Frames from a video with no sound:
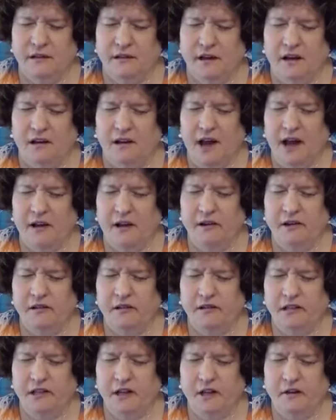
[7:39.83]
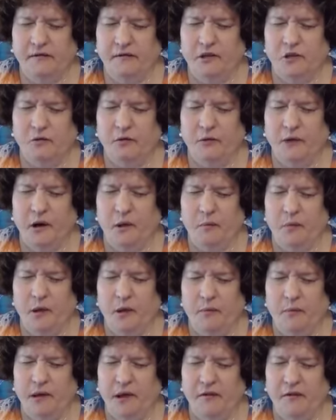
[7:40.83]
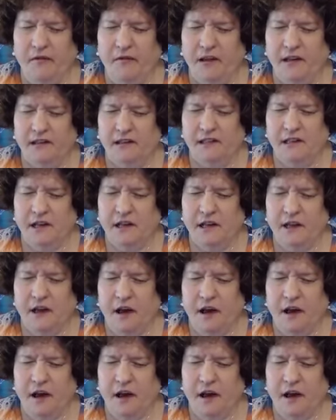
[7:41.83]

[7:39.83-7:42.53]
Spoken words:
Allow yourself to reap the benefits